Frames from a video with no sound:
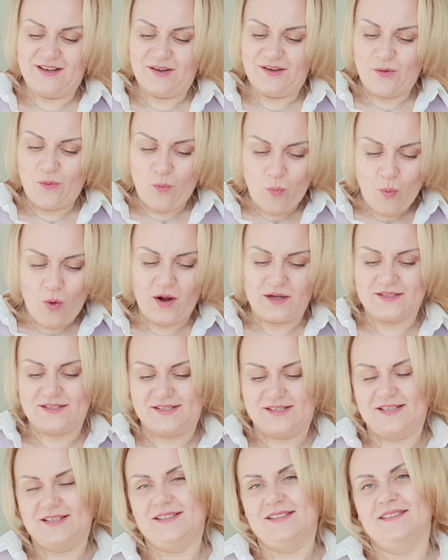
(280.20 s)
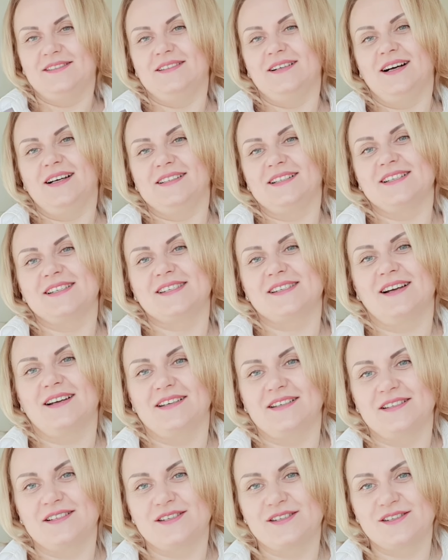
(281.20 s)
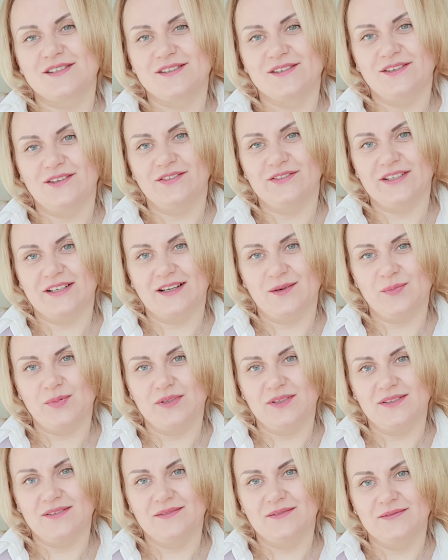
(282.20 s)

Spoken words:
what are the signs of the couple?